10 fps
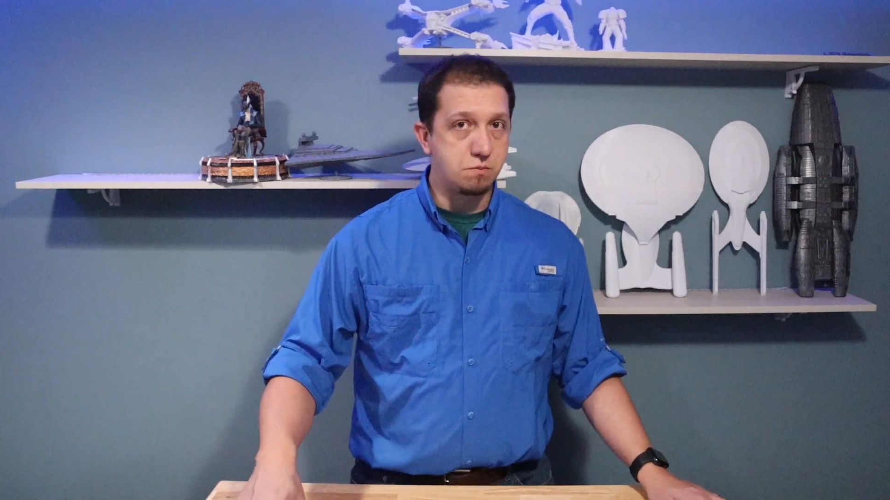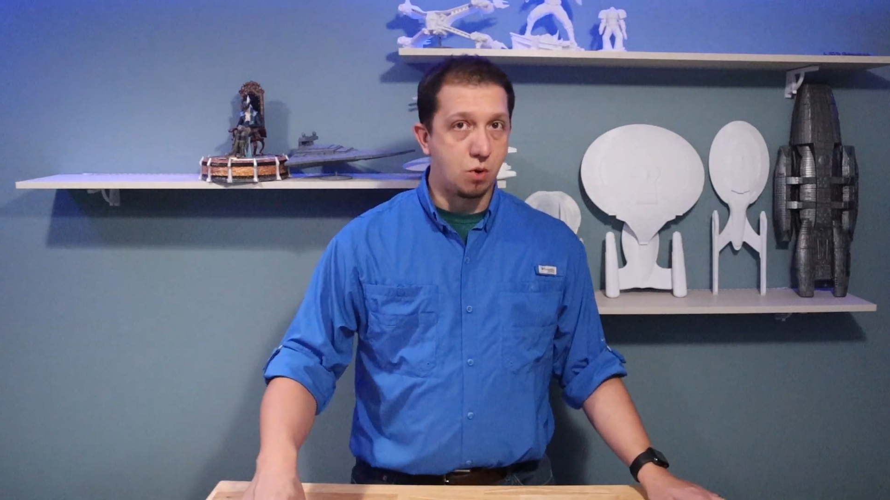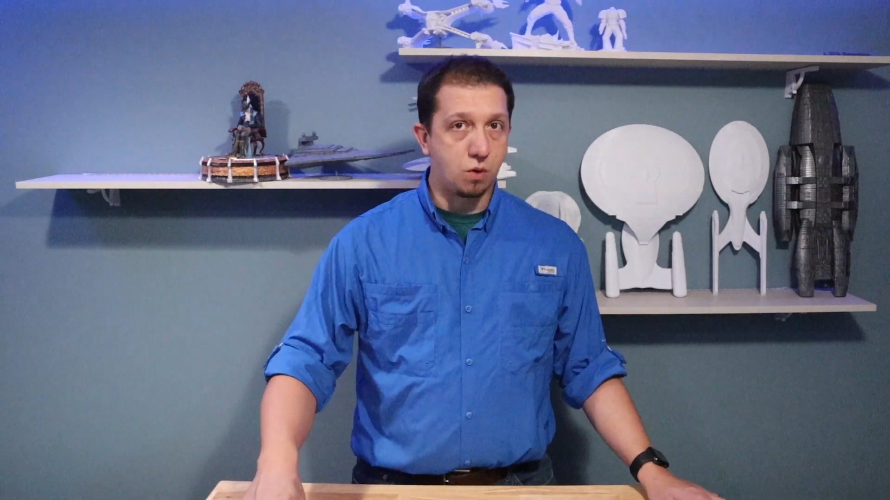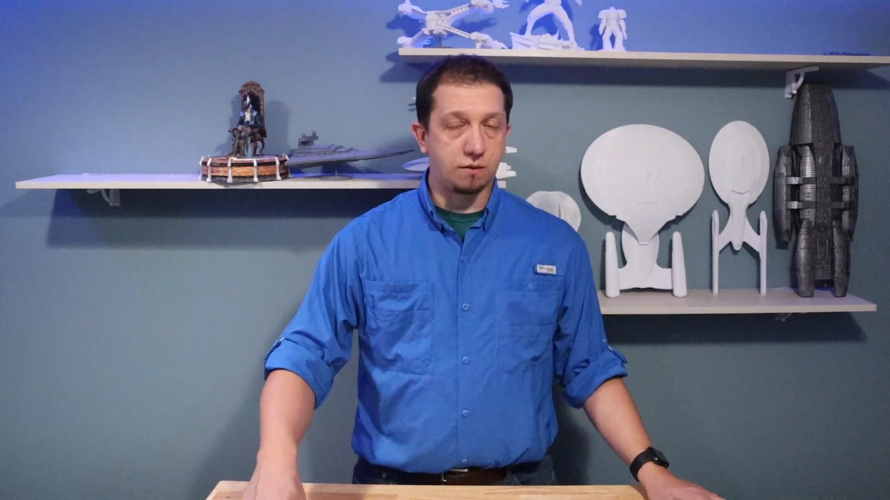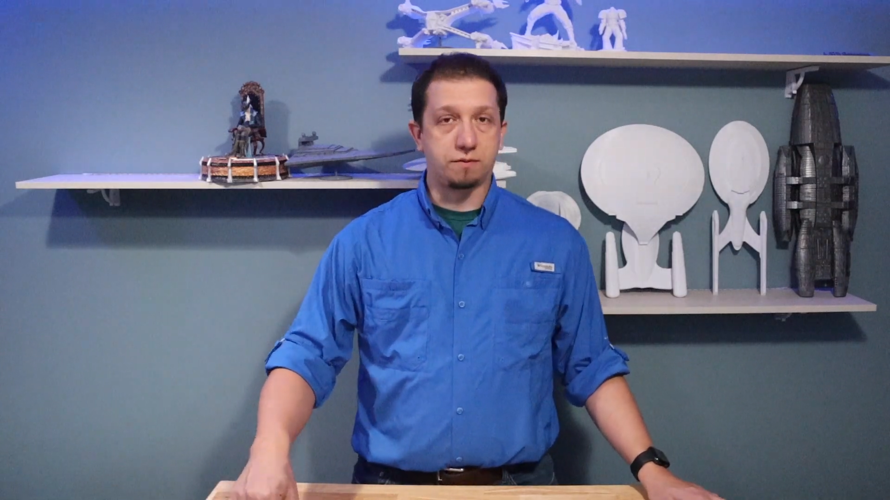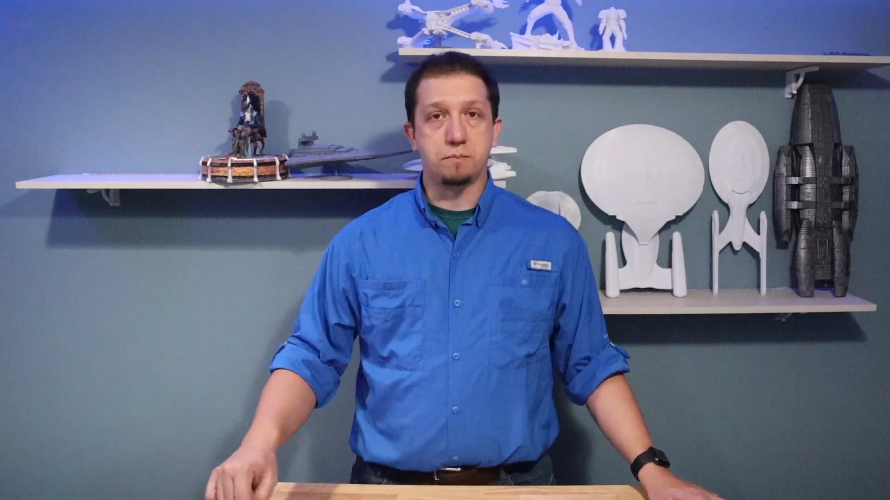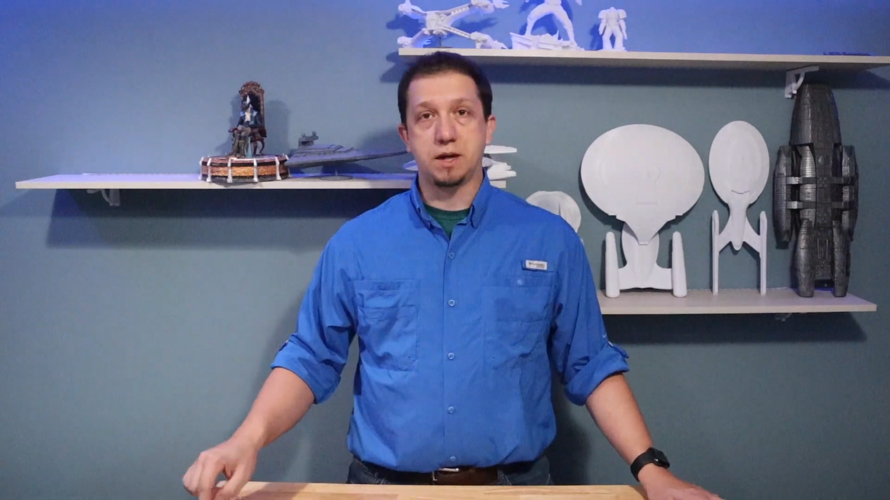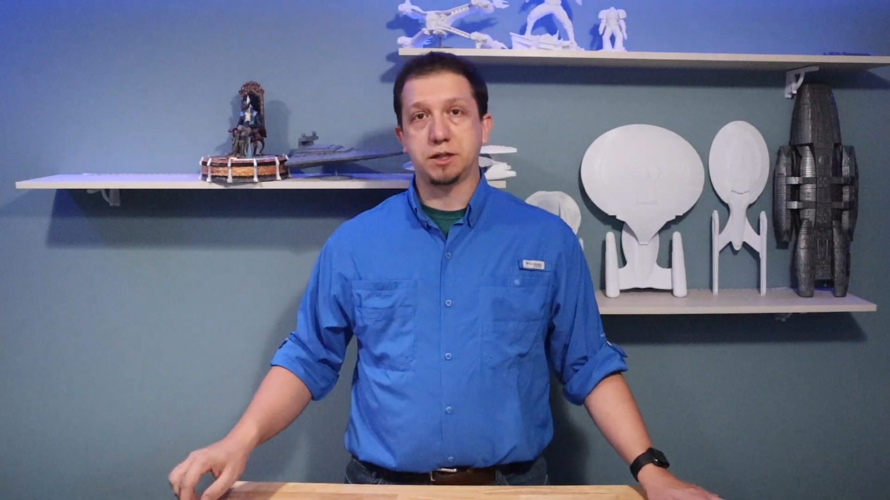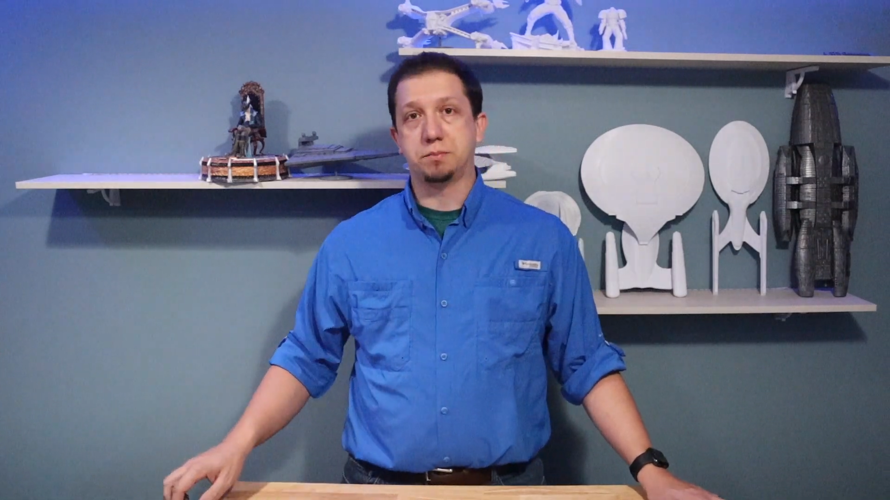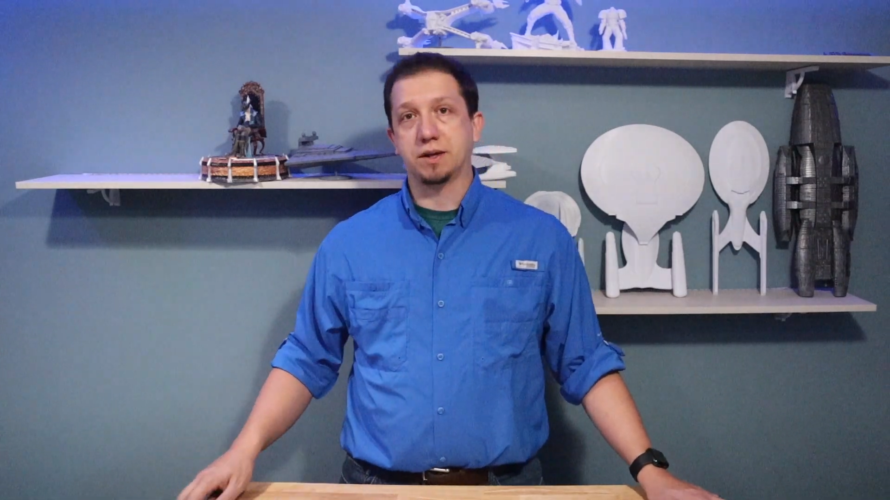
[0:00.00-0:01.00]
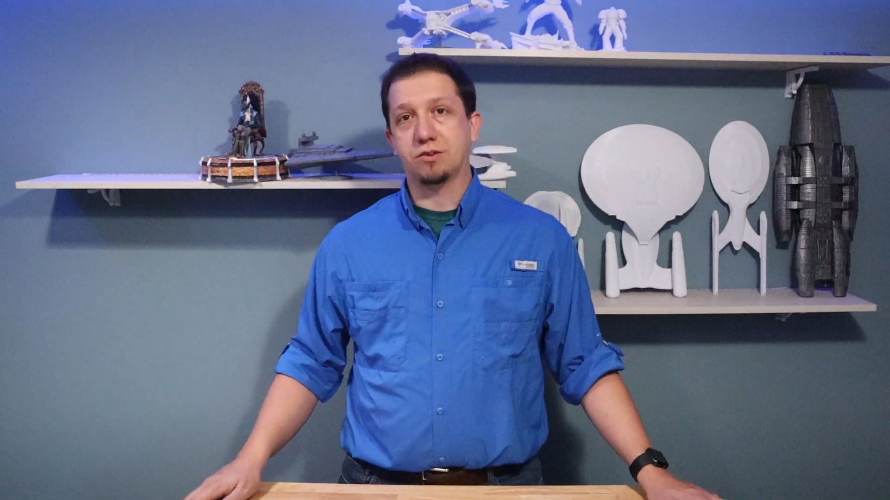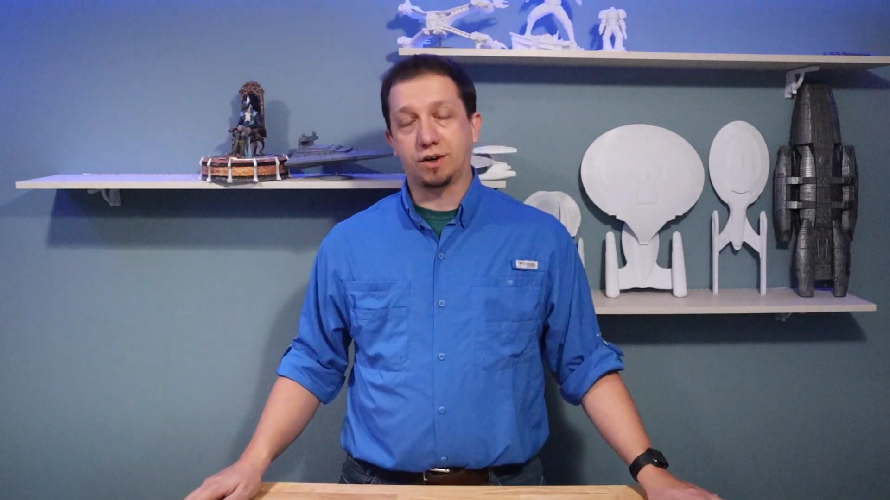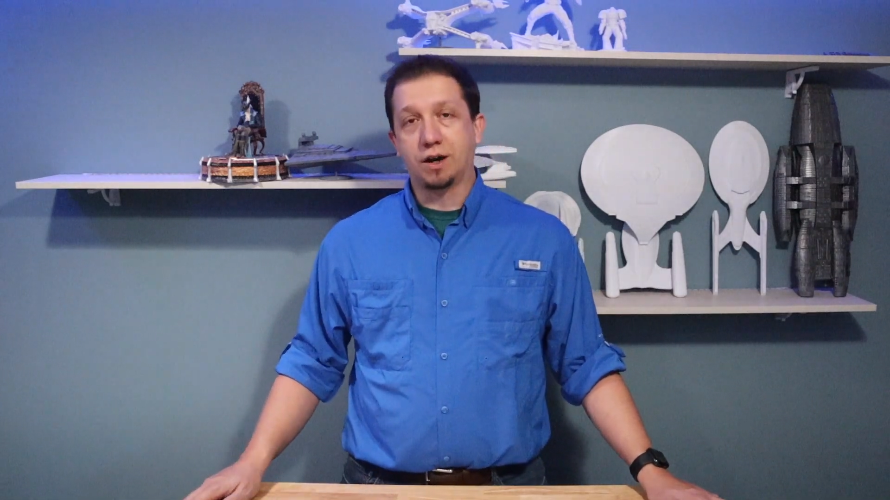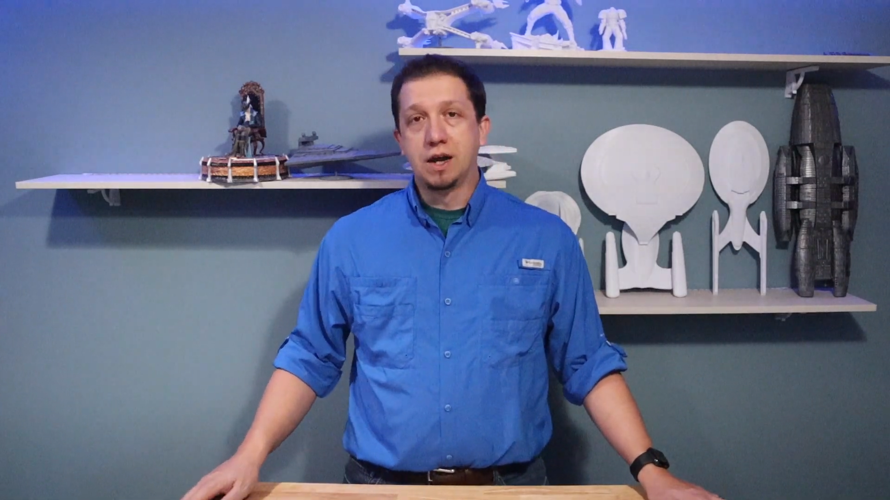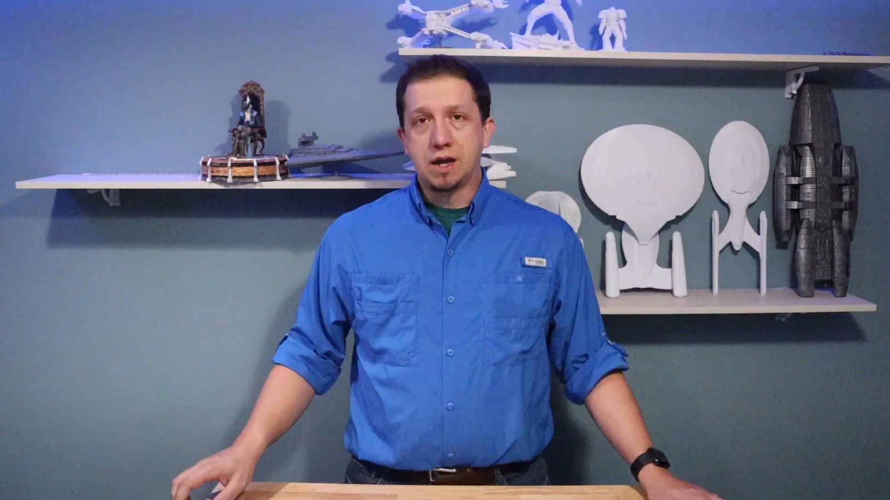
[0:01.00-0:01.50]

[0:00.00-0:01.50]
more from Meshmixer